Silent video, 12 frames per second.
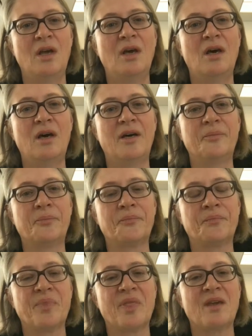
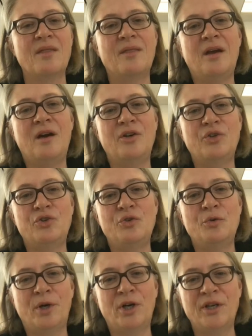they are two
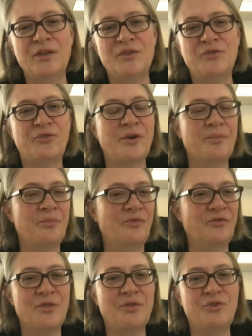parties
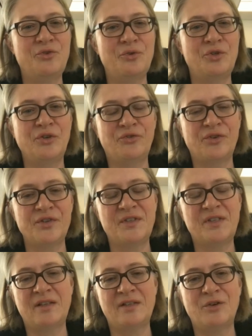with two different
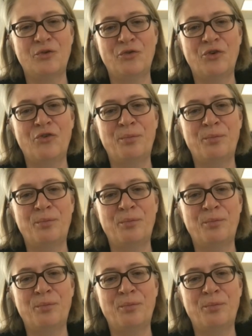sets of